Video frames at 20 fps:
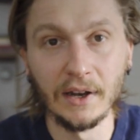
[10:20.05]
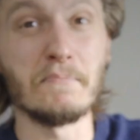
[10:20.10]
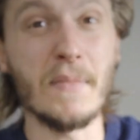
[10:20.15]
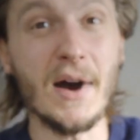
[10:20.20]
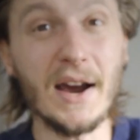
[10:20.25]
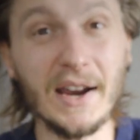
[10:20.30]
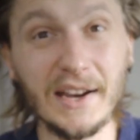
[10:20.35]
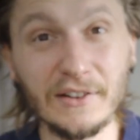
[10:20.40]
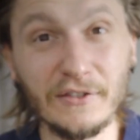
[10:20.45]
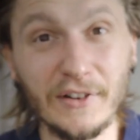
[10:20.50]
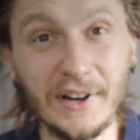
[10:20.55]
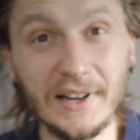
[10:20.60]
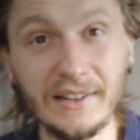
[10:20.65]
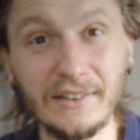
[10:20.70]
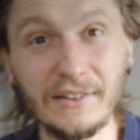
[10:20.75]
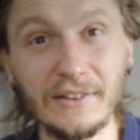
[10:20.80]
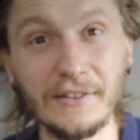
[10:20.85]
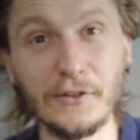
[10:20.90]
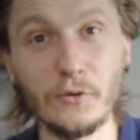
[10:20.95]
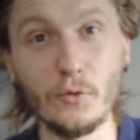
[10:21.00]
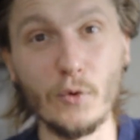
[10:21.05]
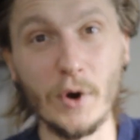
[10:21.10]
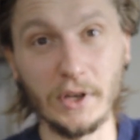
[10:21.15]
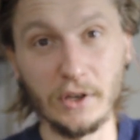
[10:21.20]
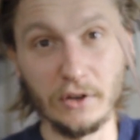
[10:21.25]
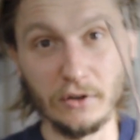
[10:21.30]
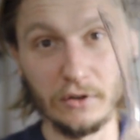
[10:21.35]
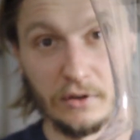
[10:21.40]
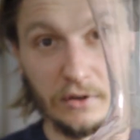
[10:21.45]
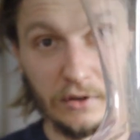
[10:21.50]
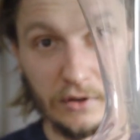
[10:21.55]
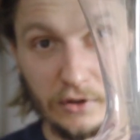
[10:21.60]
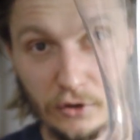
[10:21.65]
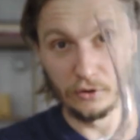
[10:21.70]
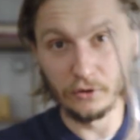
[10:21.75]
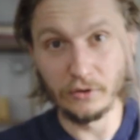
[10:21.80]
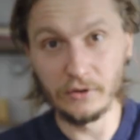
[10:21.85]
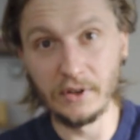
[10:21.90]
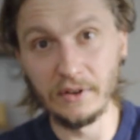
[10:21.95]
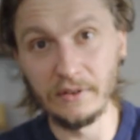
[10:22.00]
My advice, when you
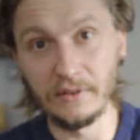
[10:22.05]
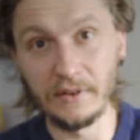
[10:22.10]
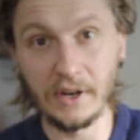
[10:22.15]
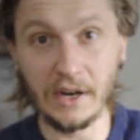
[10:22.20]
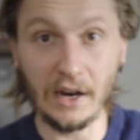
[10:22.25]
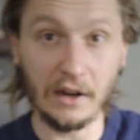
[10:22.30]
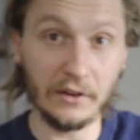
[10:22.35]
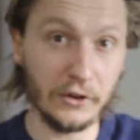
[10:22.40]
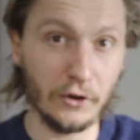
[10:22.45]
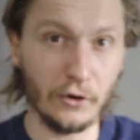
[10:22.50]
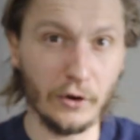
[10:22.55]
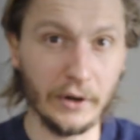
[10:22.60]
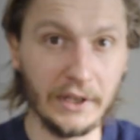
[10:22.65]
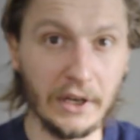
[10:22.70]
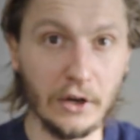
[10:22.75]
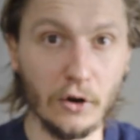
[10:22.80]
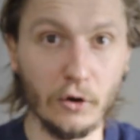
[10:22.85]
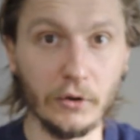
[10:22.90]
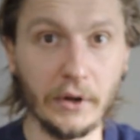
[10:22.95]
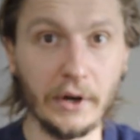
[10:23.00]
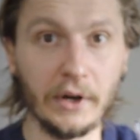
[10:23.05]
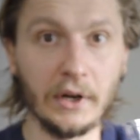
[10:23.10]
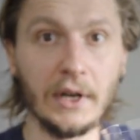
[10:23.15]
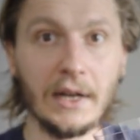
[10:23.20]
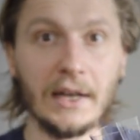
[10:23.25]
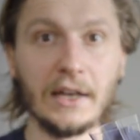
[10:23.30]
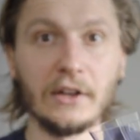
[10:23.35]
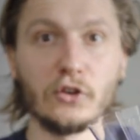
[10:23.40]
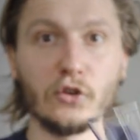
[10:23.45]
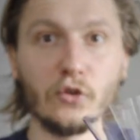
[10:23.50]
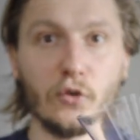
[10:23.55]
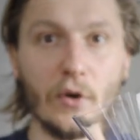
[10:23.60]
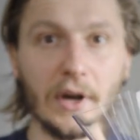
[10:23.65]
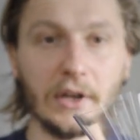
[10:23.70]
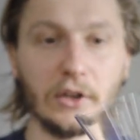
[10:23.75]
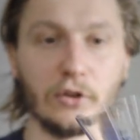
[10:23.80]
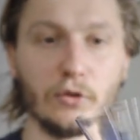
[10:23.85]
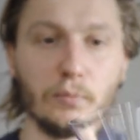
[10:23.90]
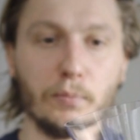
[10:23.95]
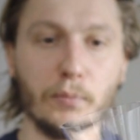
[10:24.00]
use this decanter or any other,
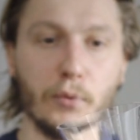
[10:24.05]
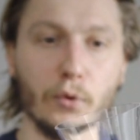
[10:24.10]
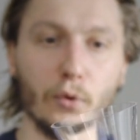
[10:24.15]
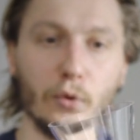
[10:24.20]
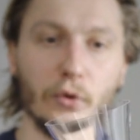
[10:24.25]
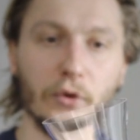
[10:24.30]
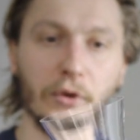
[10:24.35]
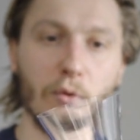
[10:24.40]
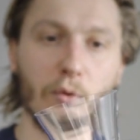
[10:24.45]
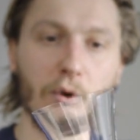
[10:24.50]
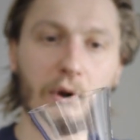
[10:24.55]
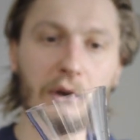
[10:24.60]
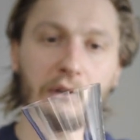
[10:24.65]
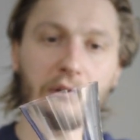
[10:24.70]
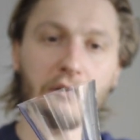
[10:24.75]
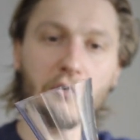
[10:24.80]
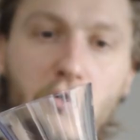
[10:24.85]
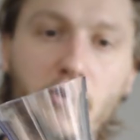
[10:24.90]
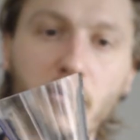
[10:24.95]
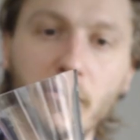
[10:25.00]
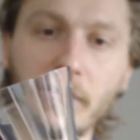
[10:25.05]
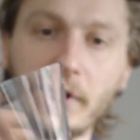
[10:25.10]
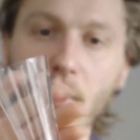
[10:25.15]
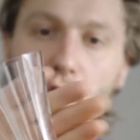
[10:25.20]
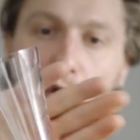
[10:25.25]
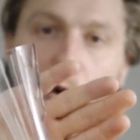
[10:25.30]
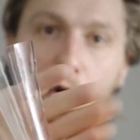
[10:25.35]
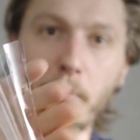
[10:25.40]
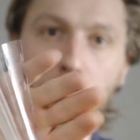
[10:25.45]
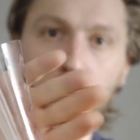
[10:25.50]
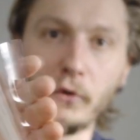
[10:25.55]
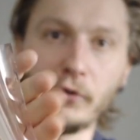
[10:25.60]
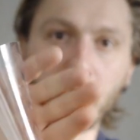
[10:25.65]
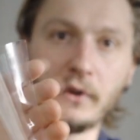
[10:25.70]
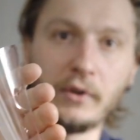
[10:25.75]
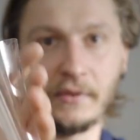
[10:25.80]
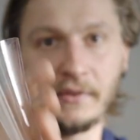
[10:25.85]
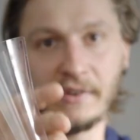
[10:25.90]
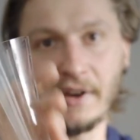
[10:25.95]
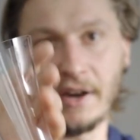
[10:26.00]
try to pour the wine on the
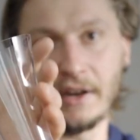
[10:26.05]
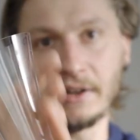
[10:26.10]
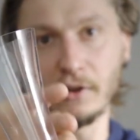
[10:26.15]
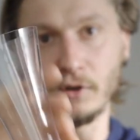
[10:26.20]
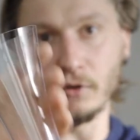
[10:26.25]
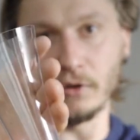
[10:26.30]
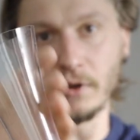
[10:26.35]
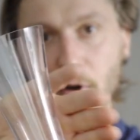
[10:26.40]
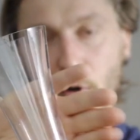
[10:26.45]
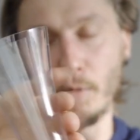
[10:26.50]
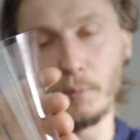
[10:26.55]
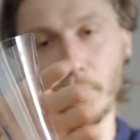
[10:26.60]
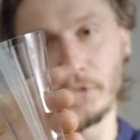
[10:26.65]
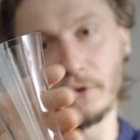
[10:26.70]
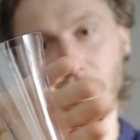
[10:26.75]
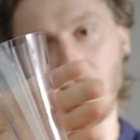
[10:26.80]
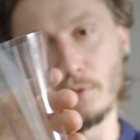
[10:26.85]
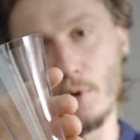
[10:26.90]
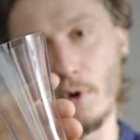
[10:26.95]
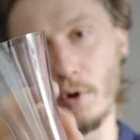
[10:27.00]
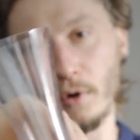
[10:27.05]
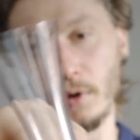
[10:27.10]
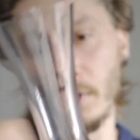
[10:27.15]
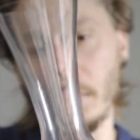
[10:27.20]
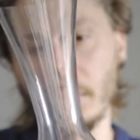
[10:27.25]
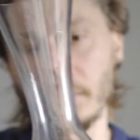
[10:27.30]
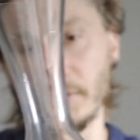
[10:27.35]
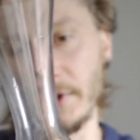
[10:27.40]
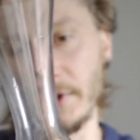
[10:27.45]
opposite side, on the opposite wall